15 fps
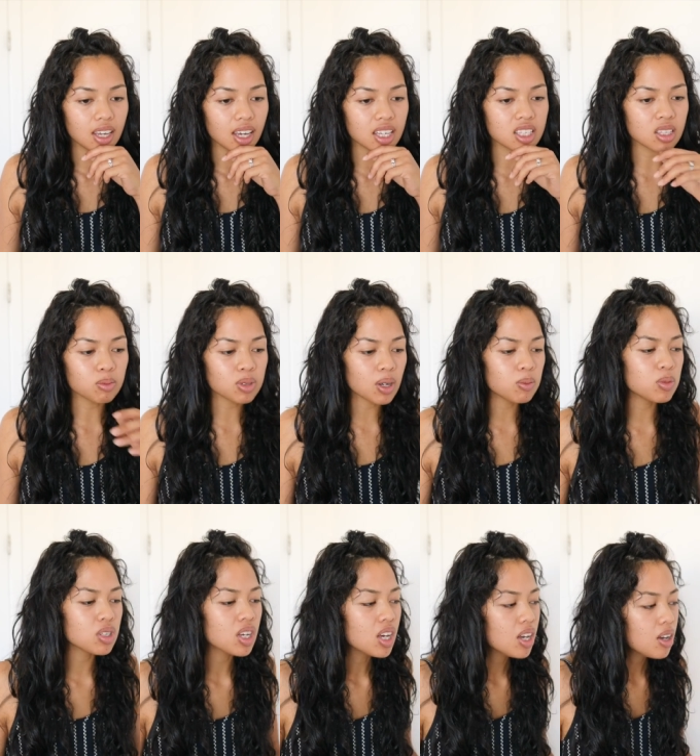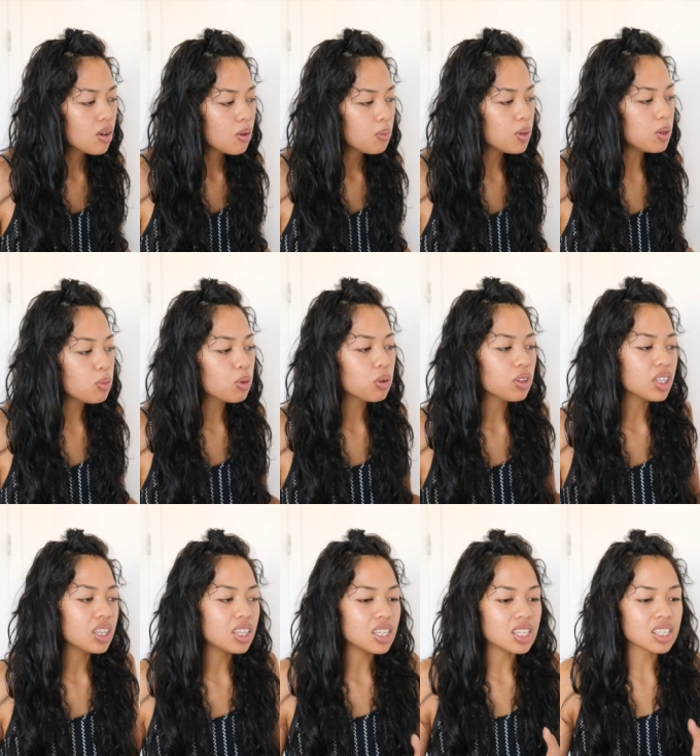And sometimes people
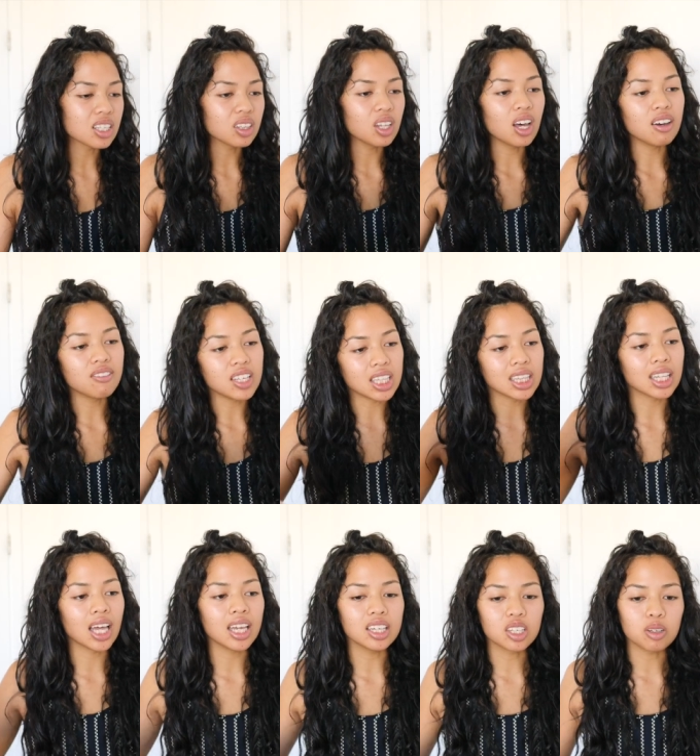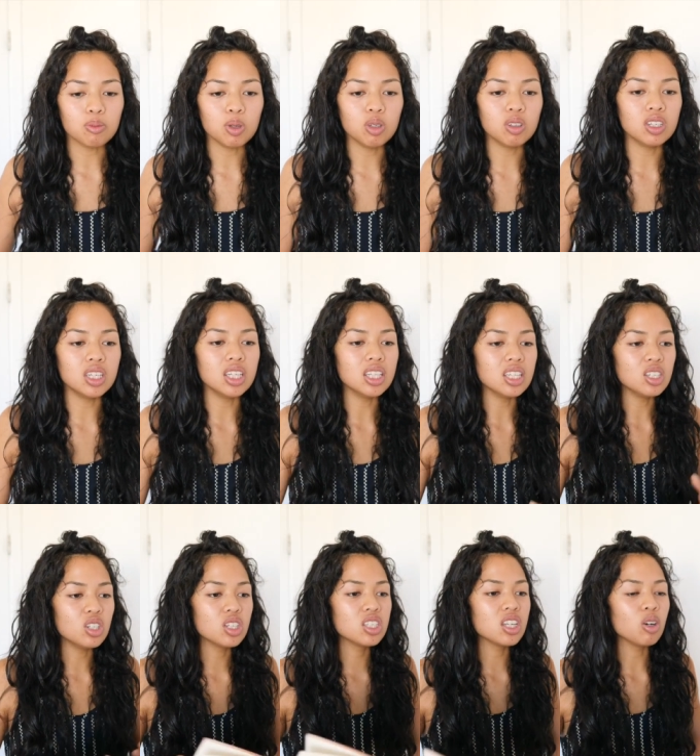in this love and light community, they
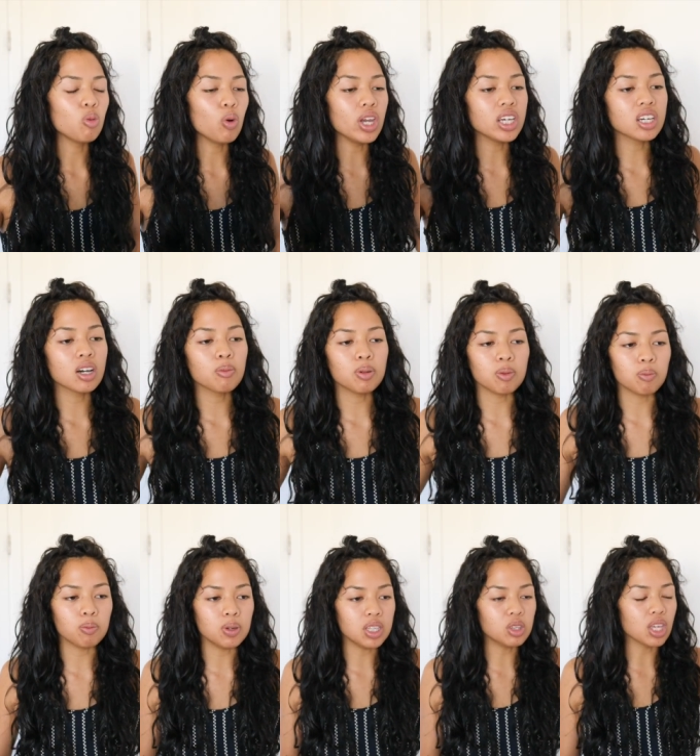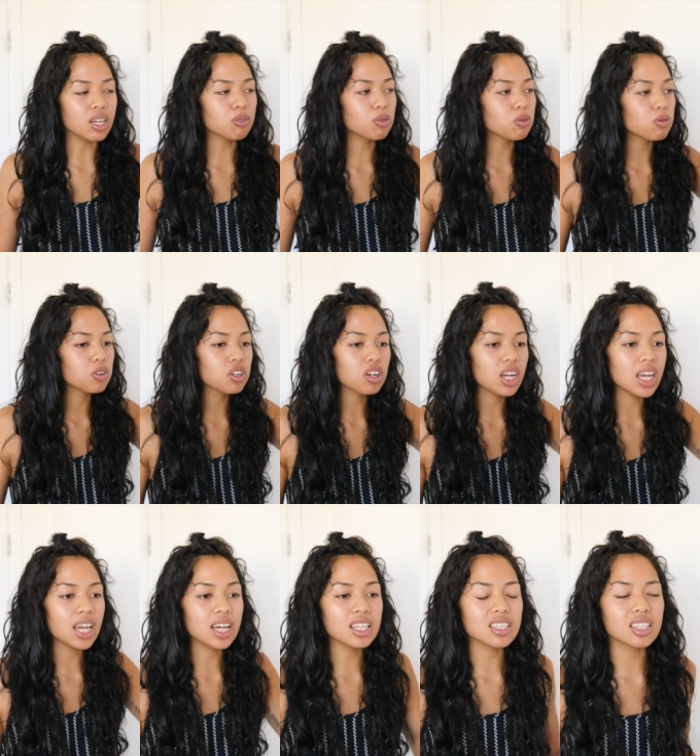just say, wake up and be thankful for your
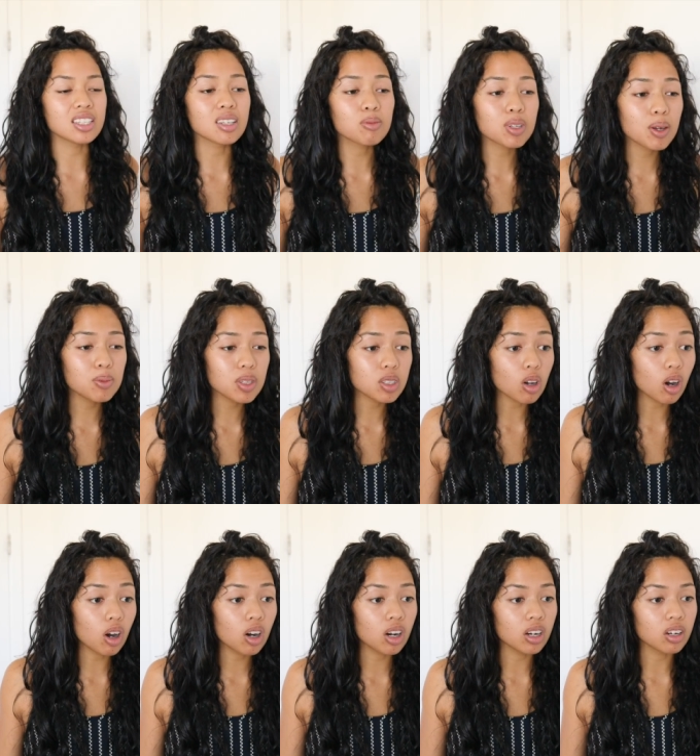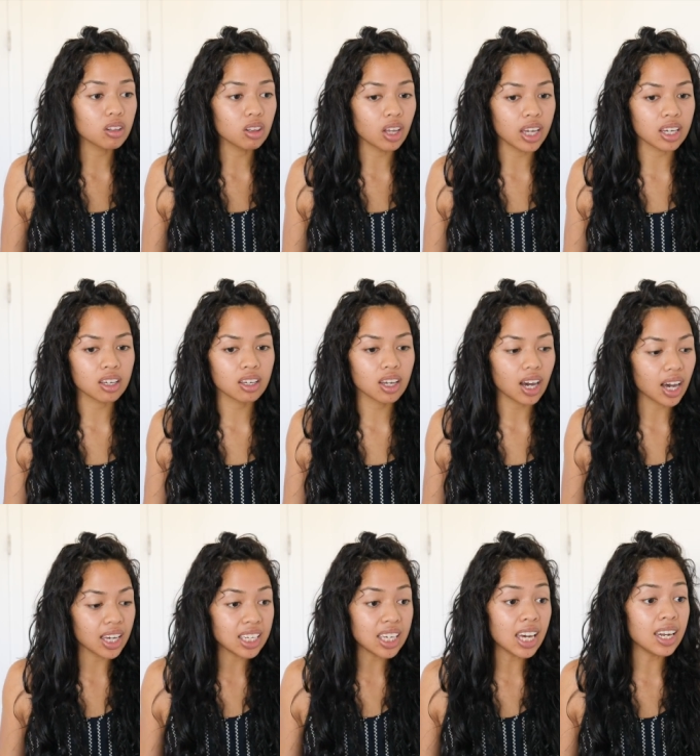hands. And sometimes it's hard. Like,
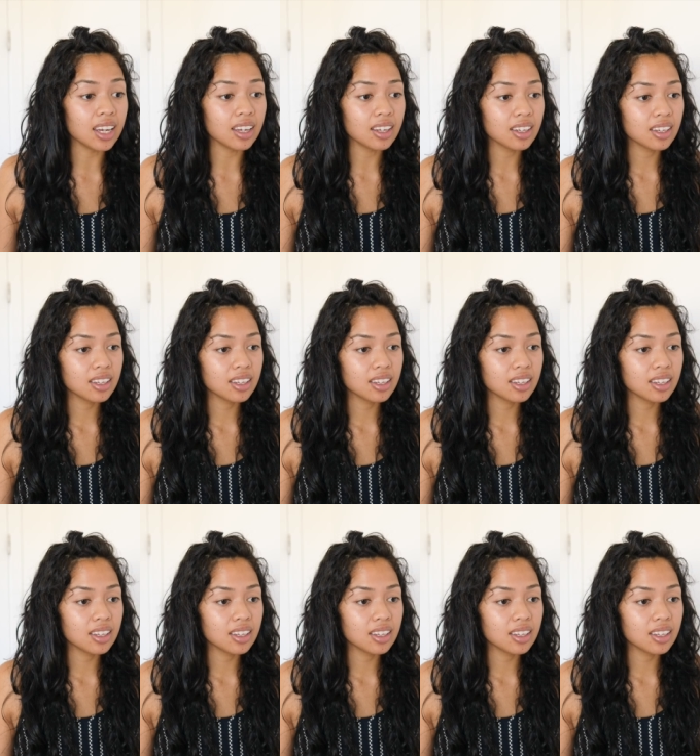I get it.